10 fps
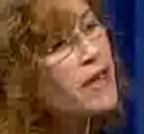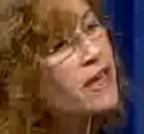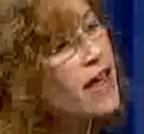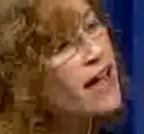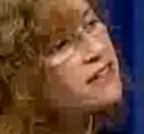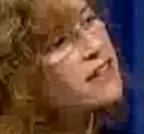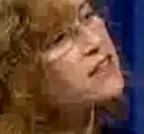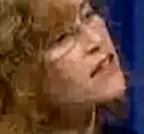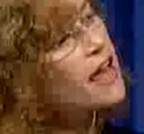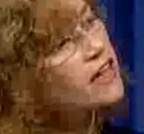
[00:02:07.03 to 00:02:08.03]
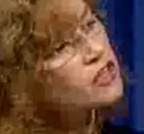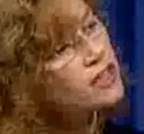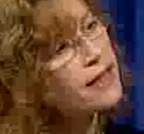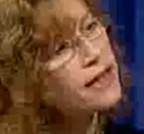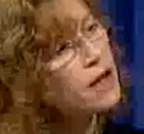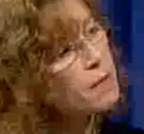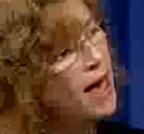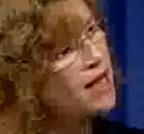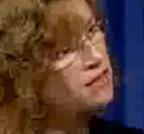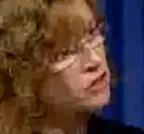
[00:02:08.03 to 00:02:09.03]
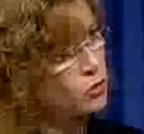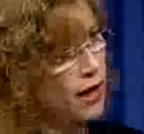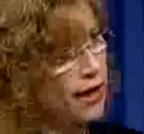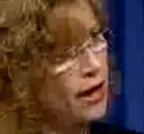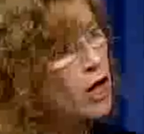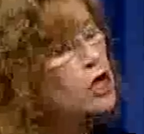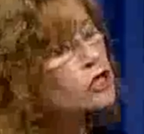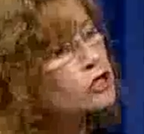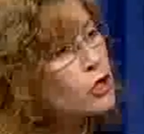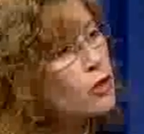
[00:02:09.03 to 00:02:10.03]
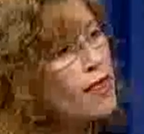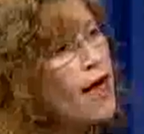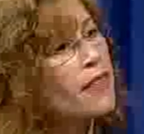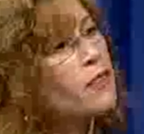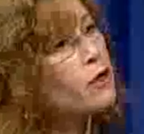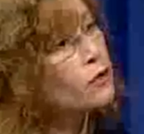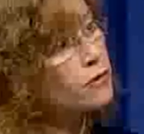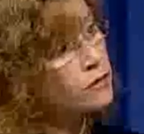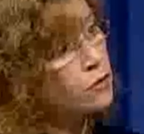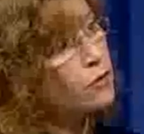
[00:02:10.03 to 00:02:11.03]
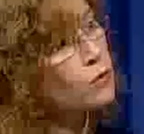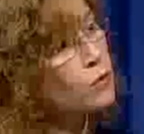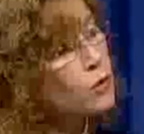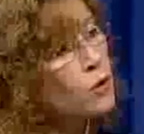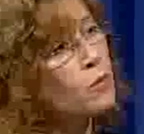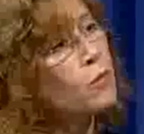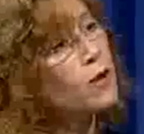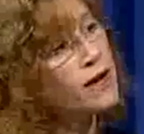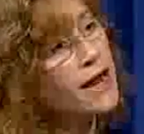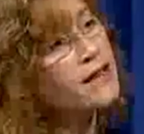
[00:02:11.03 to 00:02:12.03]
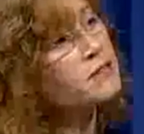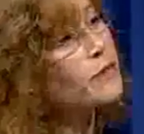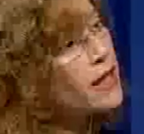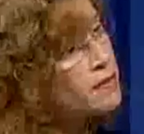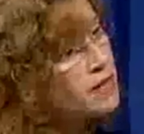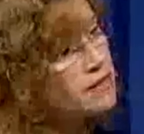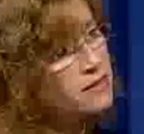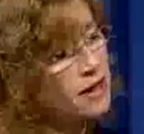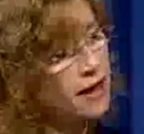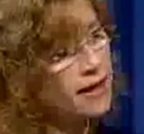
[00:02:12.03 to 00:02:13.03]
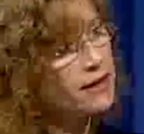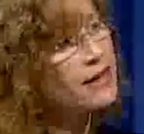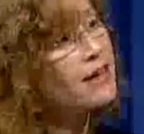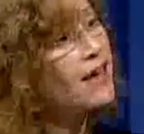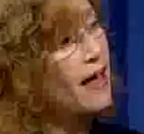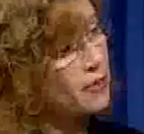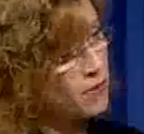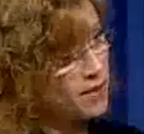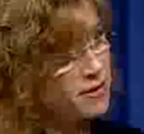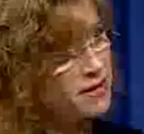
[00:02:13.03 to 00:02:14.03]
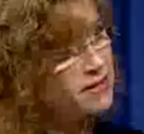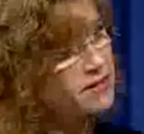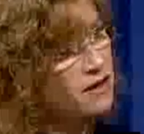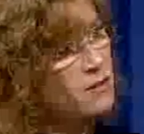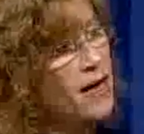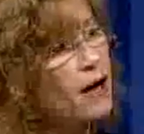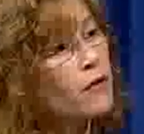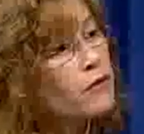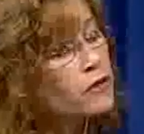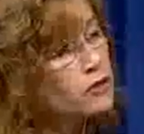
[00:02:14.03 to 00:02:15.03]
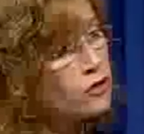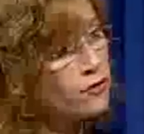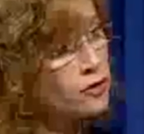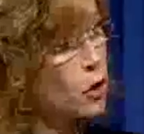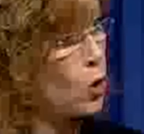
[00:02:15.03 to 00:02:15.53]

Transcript: It acts actually like a passageway, so that the uterus or the womb, when it has a baby inside and the baby needs to come out, the cervix